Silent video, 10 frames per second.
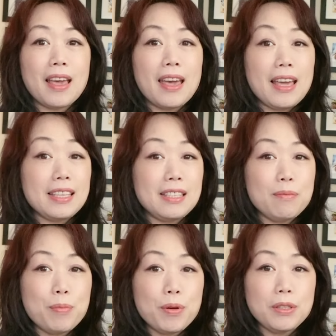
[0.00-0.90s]
It's
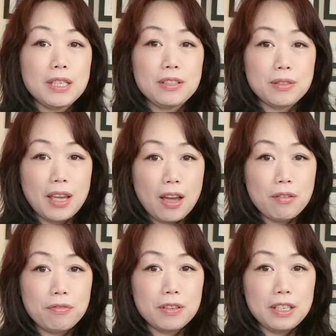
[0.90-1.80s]
important to
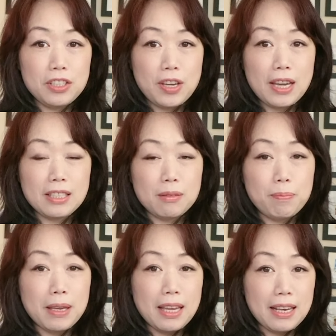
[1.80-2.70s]
carefully check the
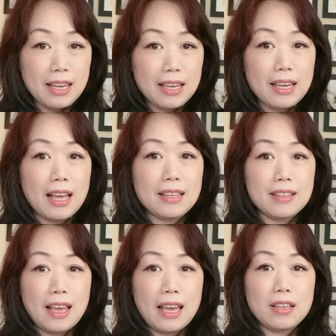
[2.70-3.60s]
beginning and
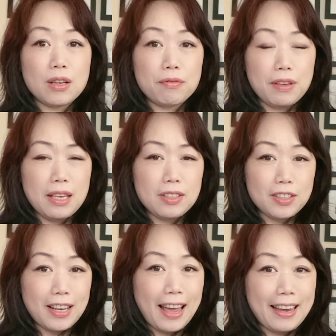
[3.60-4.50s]
the end of
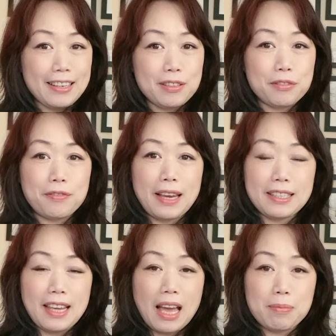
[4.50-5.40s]
each line to find
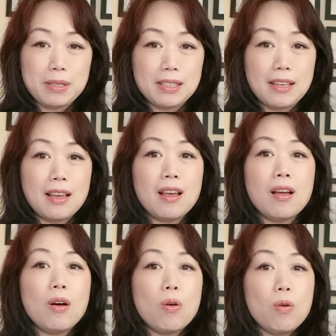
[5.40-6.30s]
gaps,
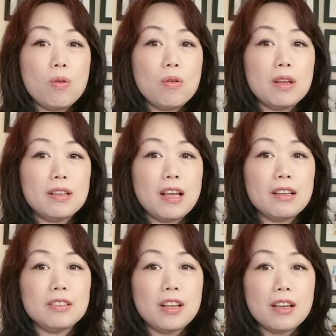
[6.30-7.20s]
or
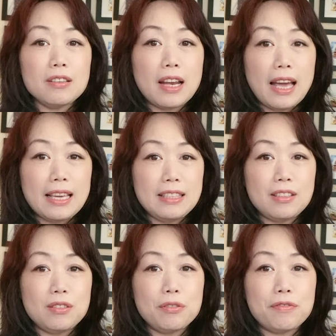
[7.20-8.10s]
along long lines
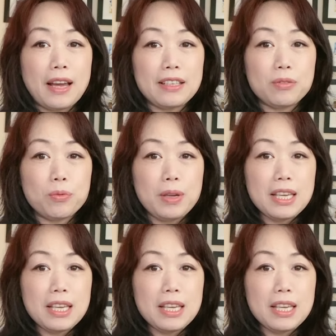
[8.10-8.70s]
to find weak